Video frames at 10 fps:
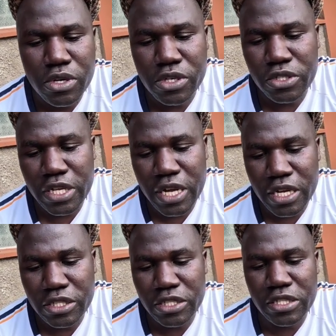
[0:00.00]
is
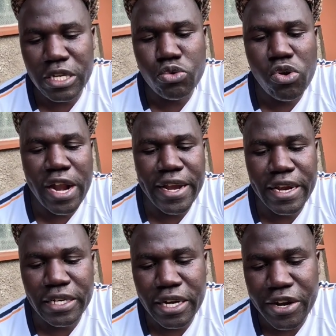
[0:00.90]
that it's a dual
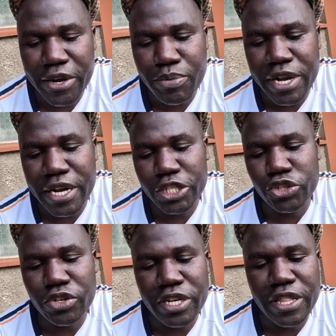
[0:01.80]
island Caribbean
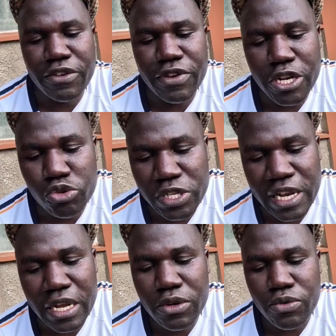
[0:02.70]
nation near the
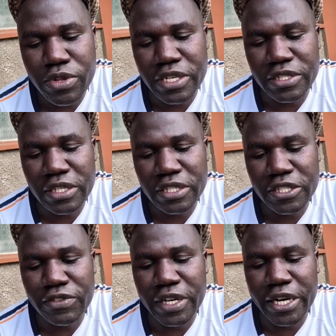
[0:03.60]
Venezuela with
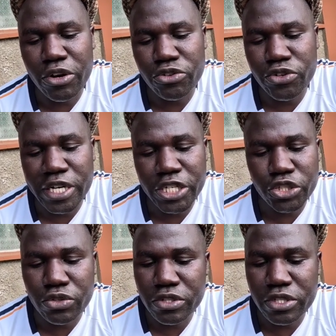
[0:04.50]
distinctive Creole
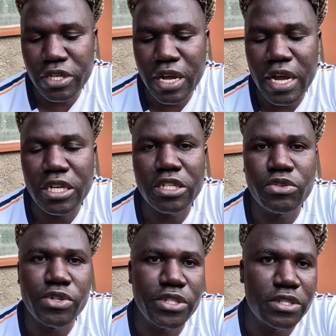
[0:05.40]
traditions and
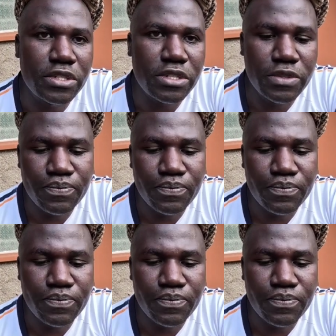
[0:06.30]
cuisines.